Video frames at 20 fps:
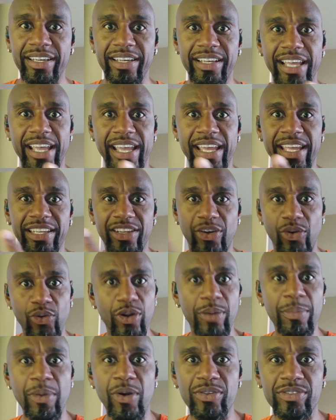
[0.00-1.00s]
And
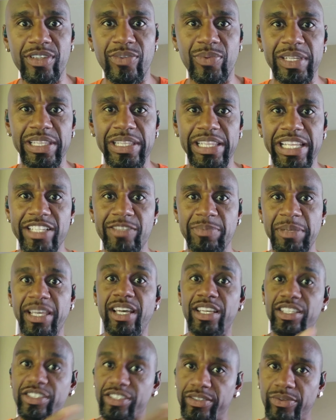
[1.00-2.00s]
hormones are released
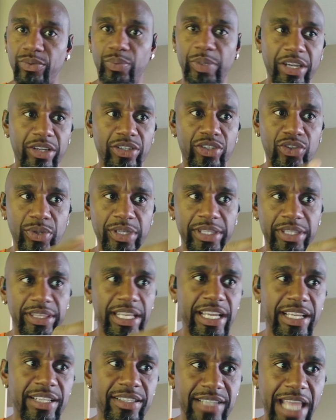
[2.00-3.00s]
because we are doing
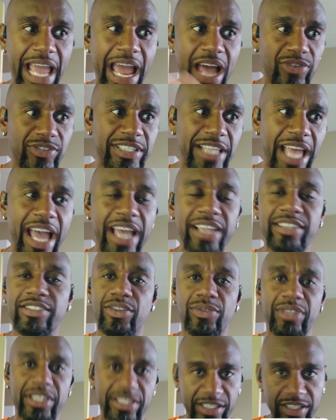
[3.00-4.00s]
things outside.
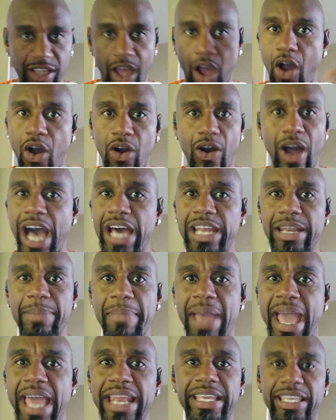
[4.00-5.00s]
So this is all
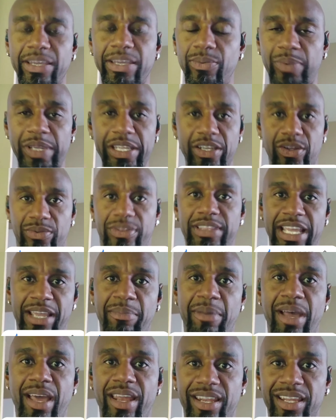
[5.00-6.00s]
automatic and we don't think
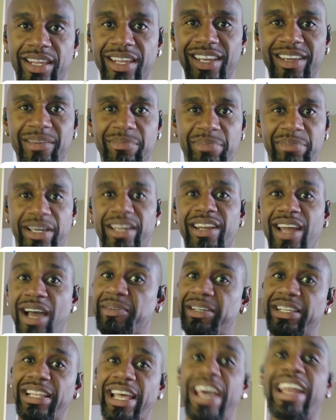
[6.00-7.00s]
about it, but
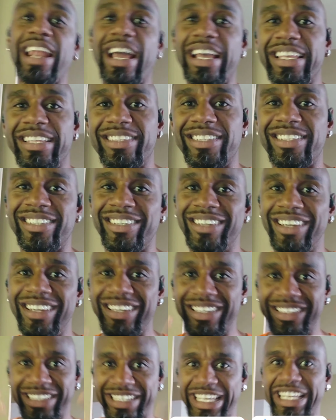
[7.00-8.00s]
I'm glad I get to
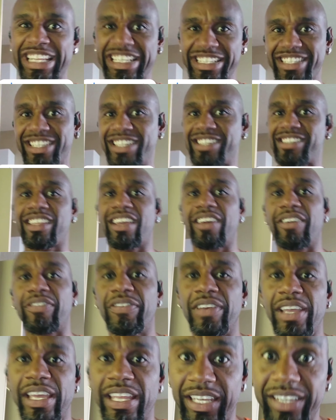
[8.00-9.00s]
get into this stuff
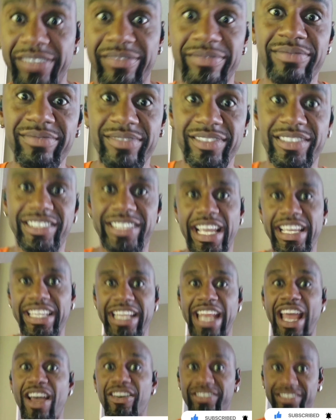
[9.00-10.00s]
and check
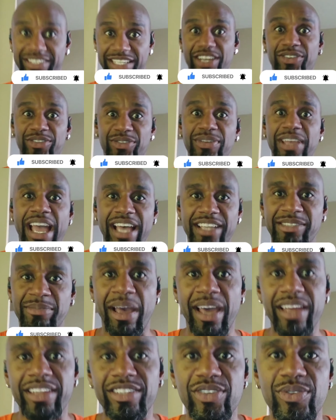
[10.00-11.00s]
it out and tell you guys
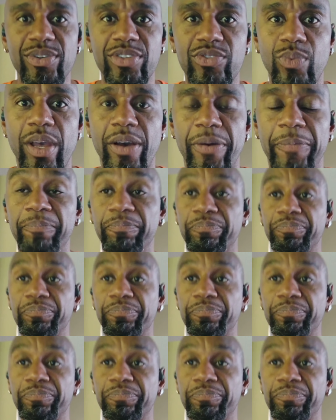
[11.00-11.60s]
about it too as well.